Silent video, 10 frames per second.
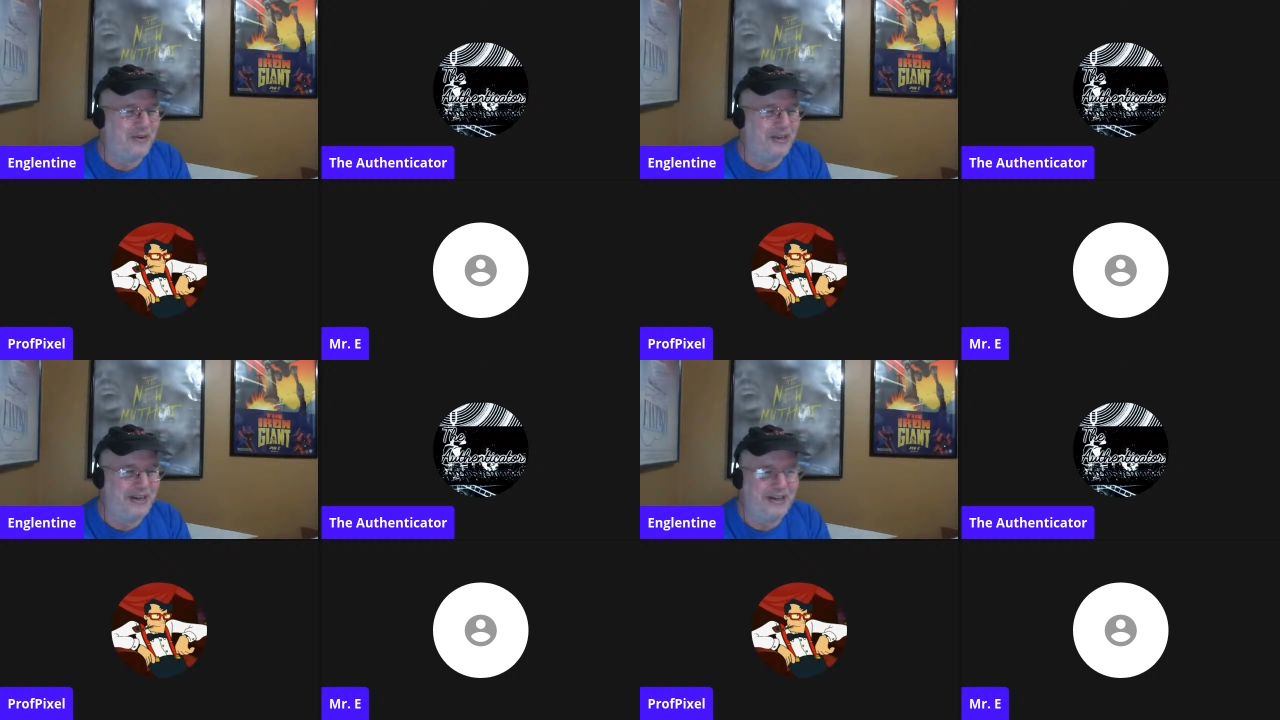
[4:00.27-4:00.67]

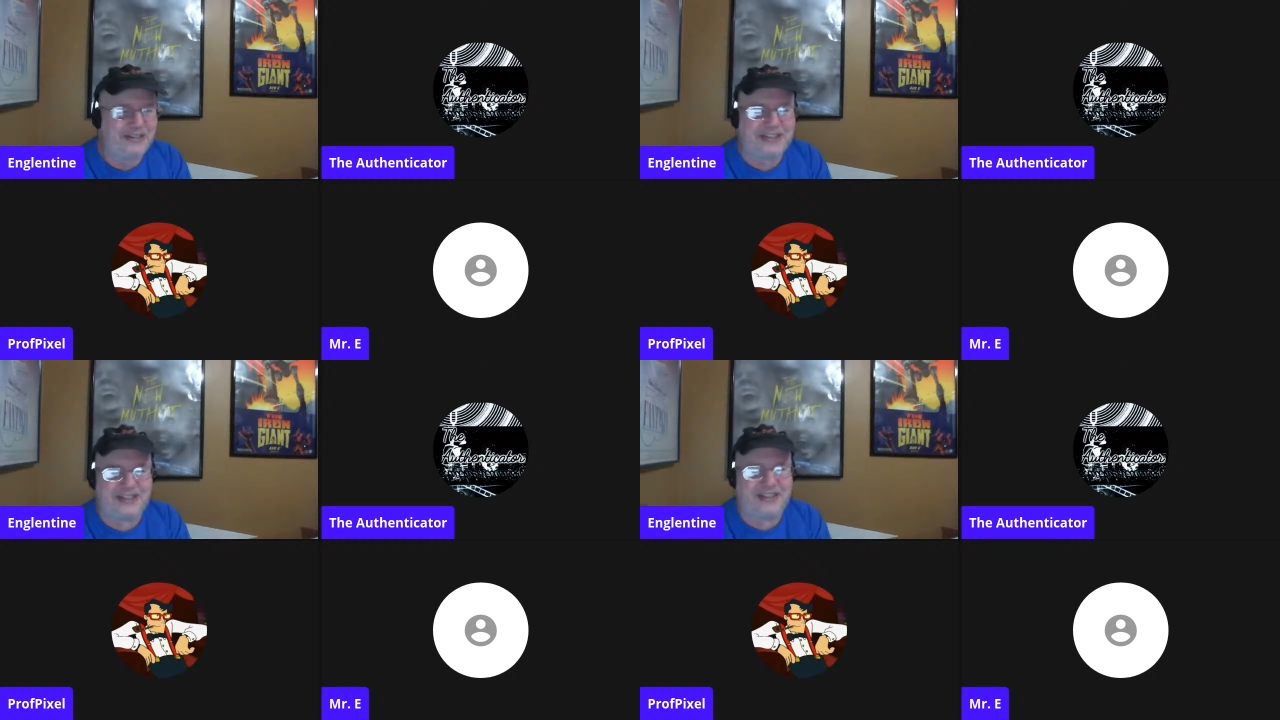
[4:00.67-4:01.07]

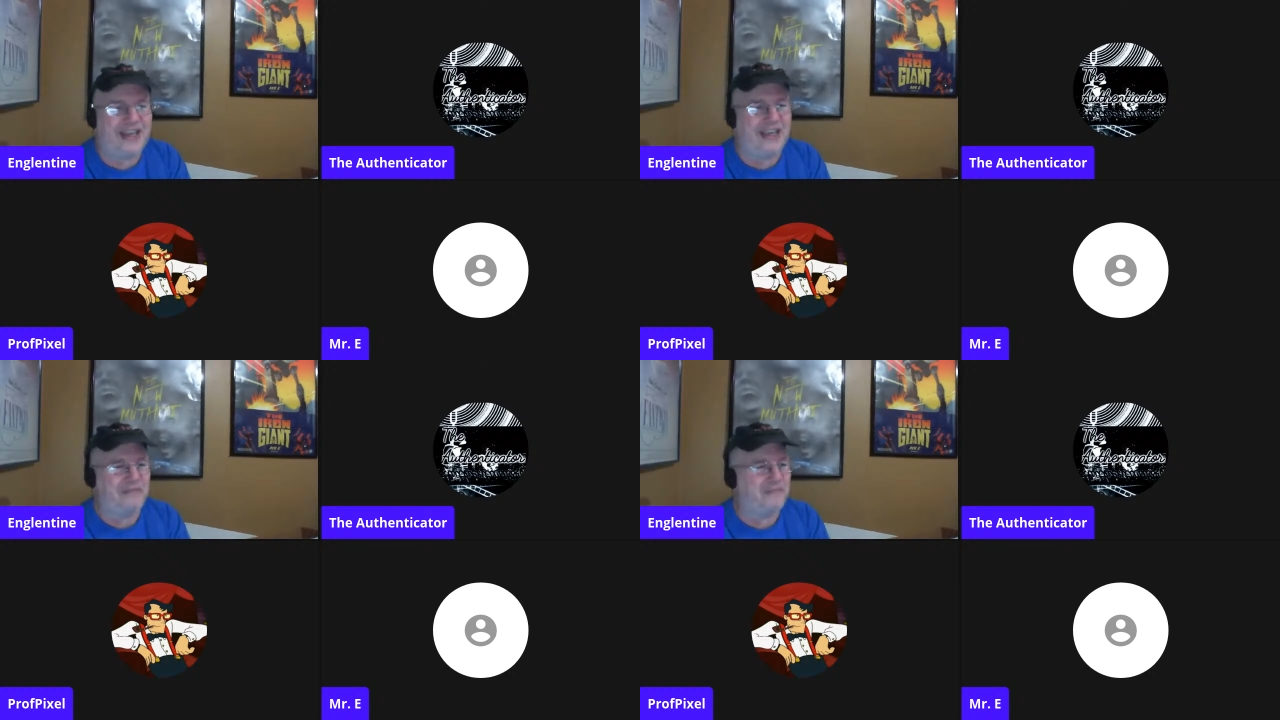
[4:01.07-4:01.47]
here's the
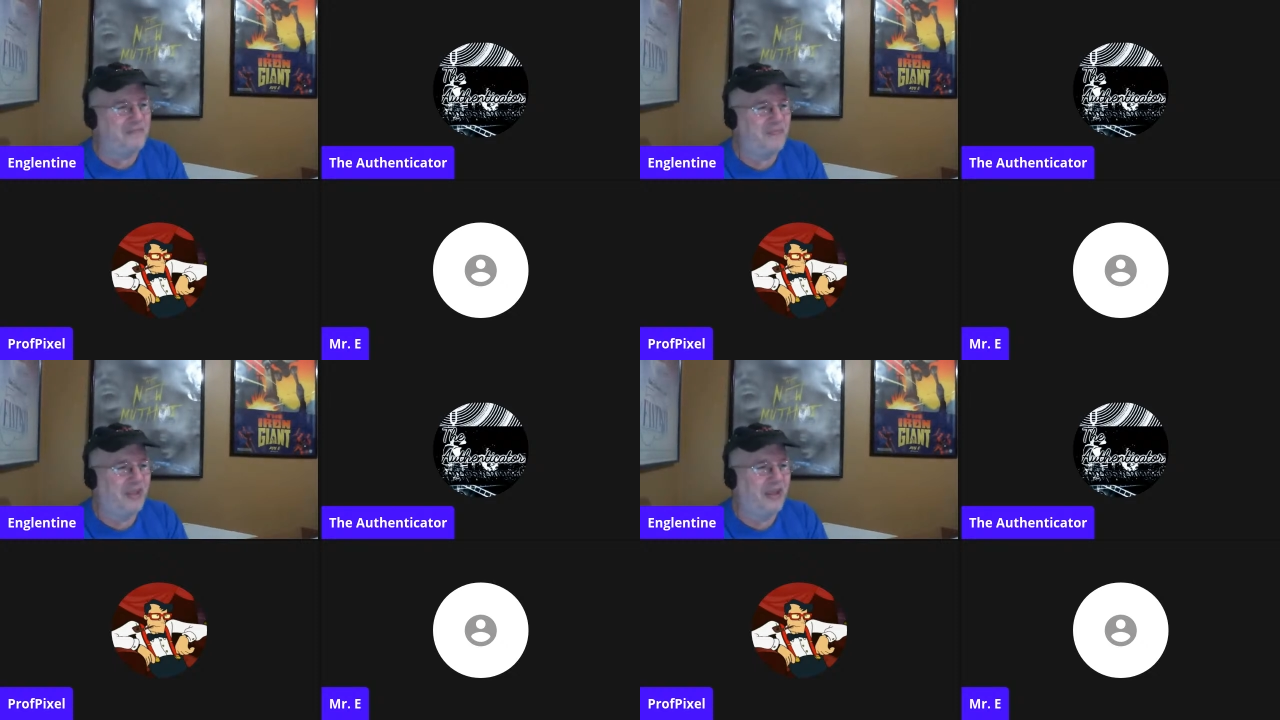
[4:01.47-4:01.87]
thing.
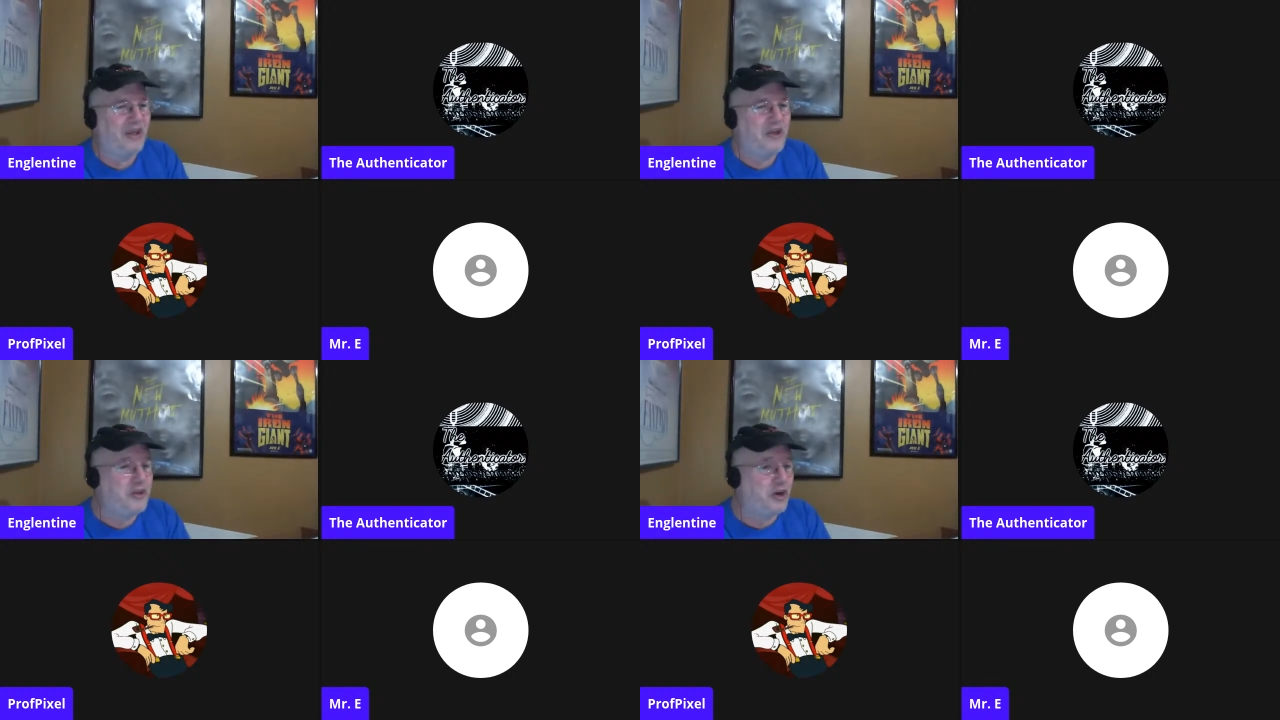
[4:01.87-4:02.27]

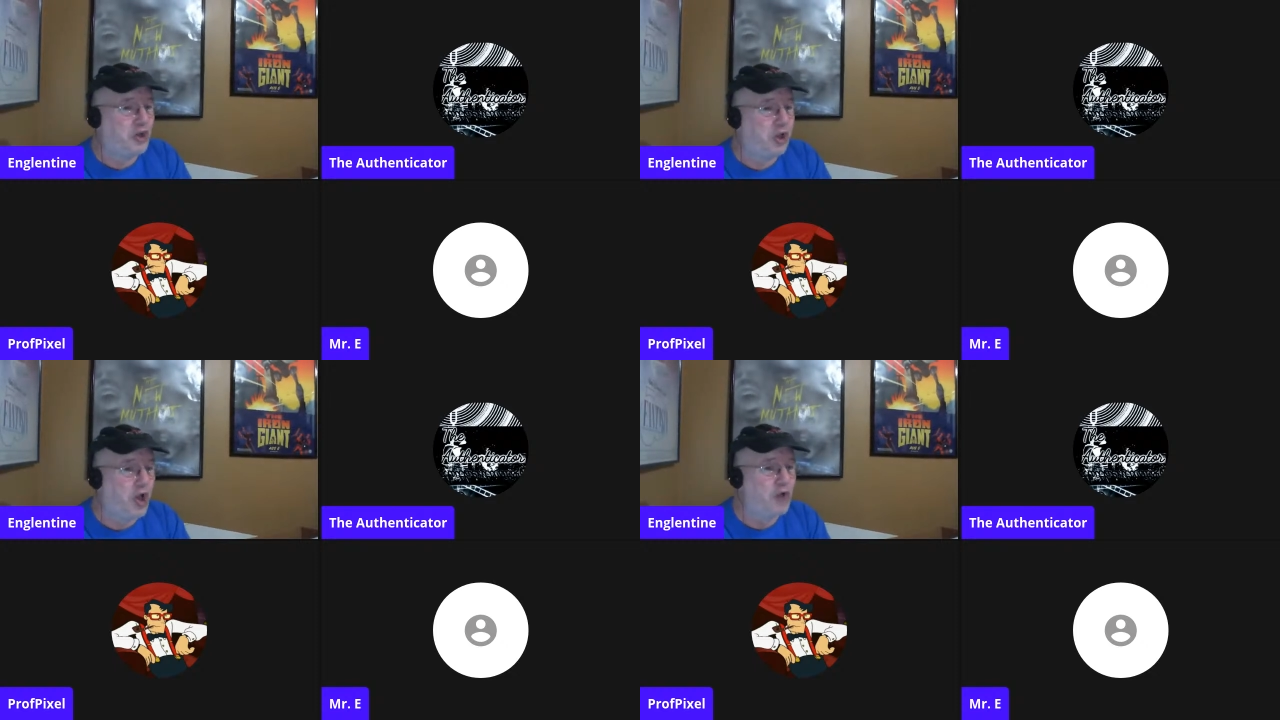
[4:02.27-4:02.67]
You're
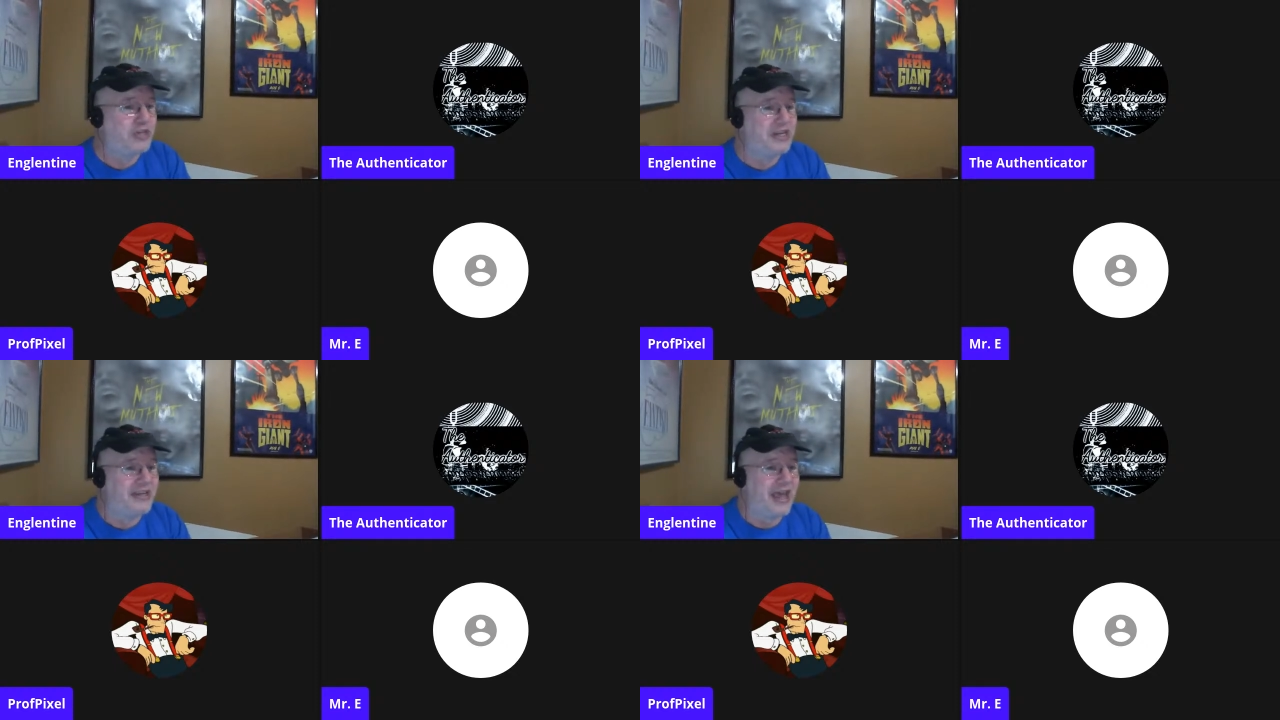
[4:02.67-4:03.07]

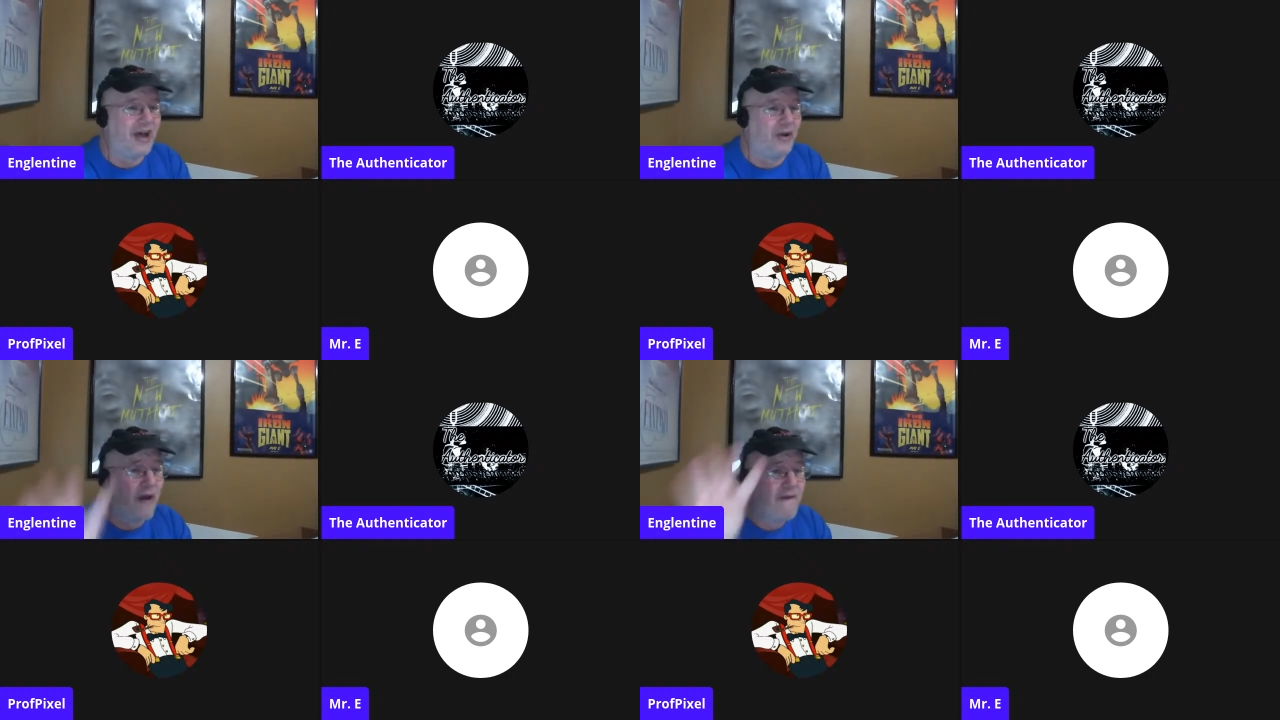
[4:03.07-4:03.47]
closing
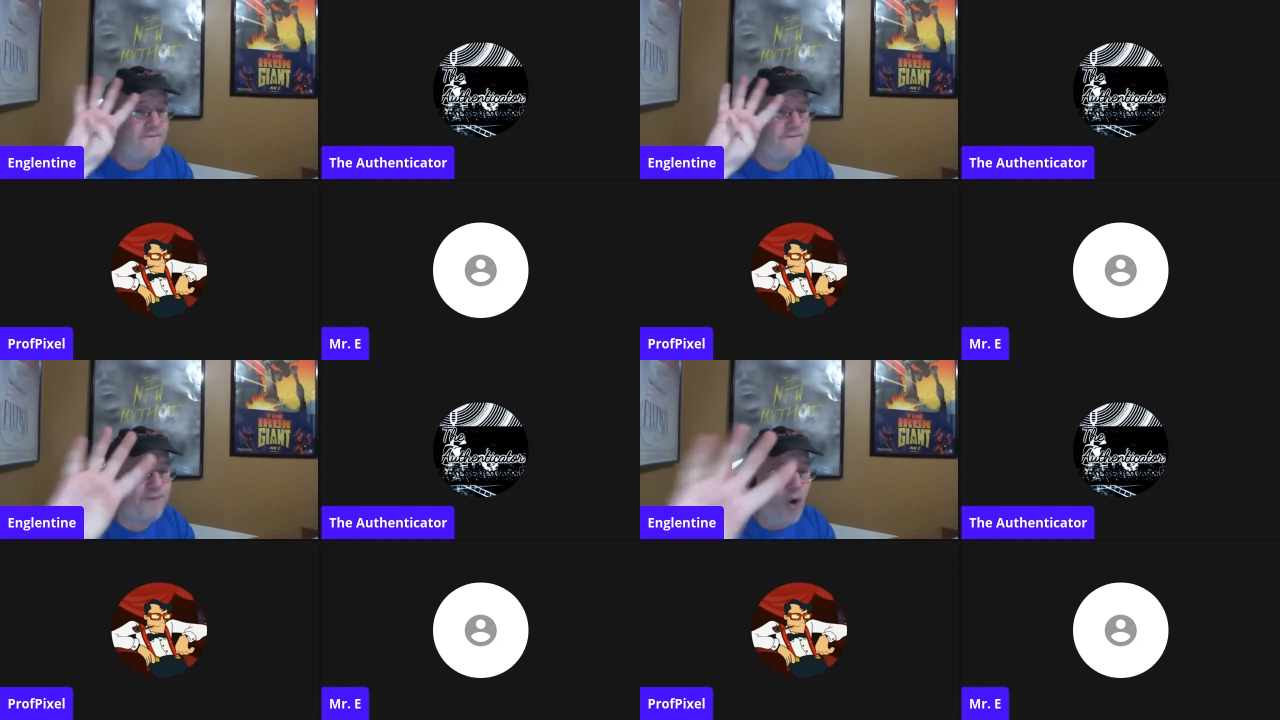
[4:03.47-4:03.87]
down
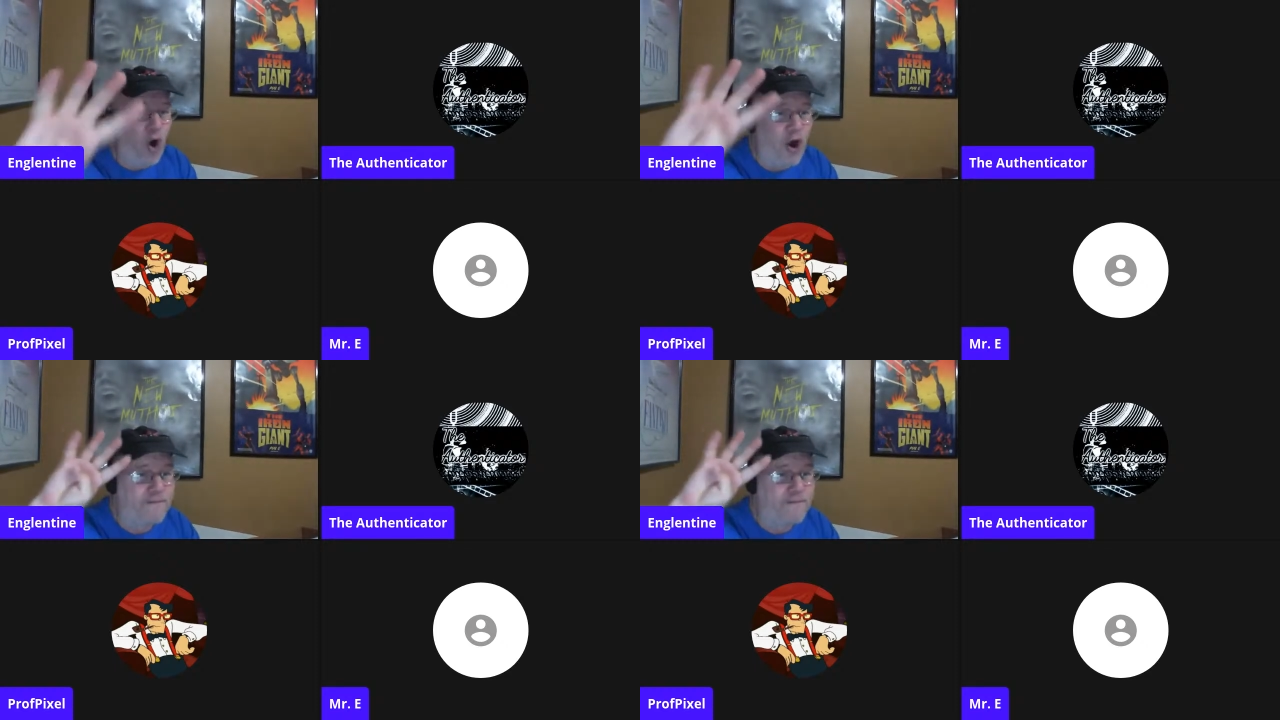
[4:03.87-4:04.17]
4